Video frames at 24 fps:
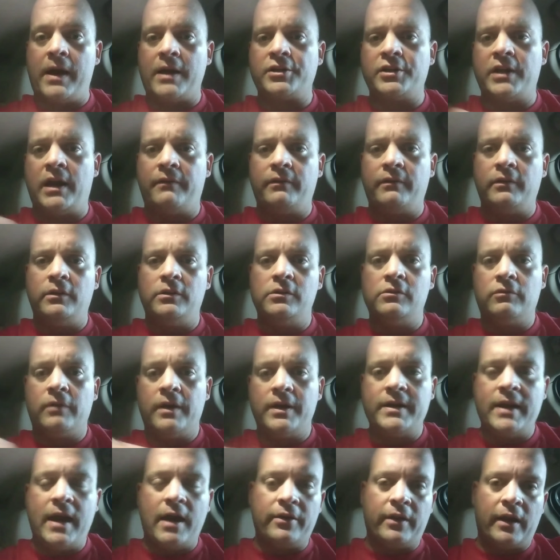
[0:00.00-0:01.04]
I actually have a little
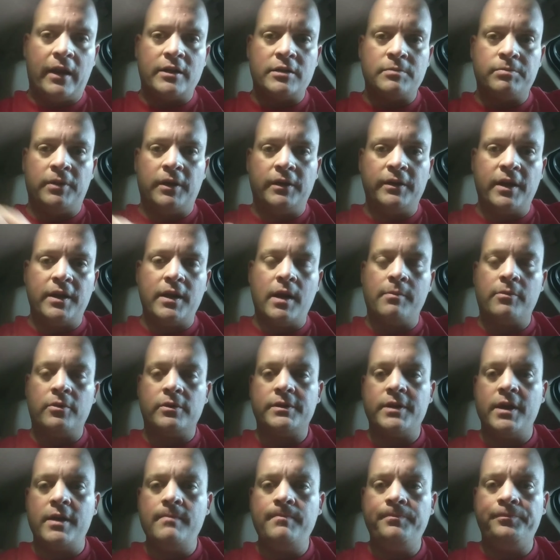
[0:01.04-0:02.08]
grid now that I just plug the
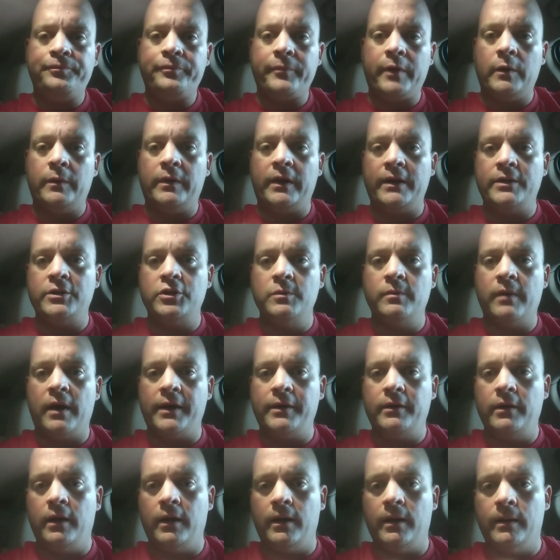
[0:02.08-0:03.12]
numbers in when I do
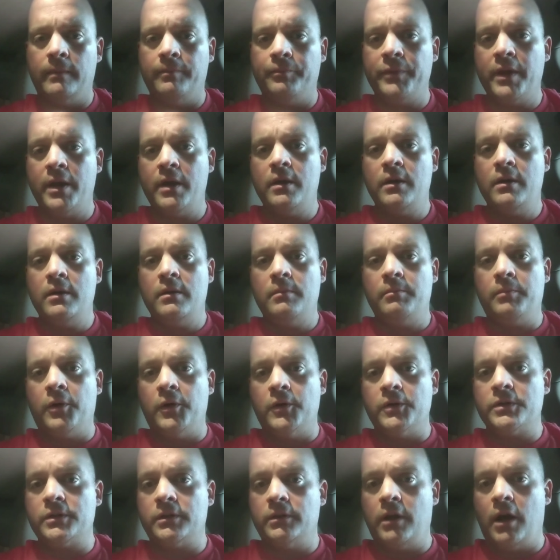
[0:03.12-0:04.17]
my
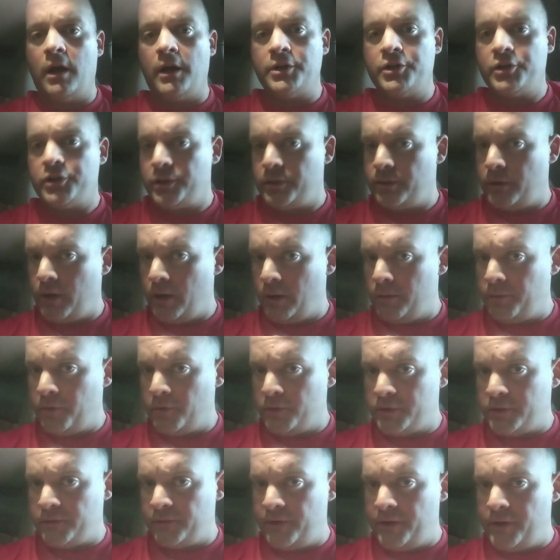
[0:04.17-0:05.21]
post-launch,
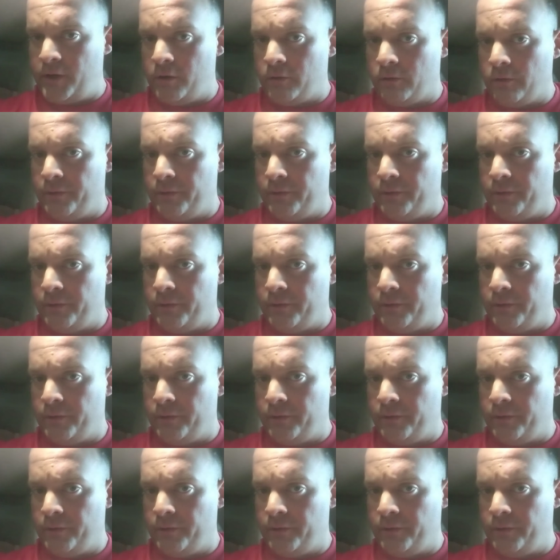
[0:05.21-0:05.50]
post-video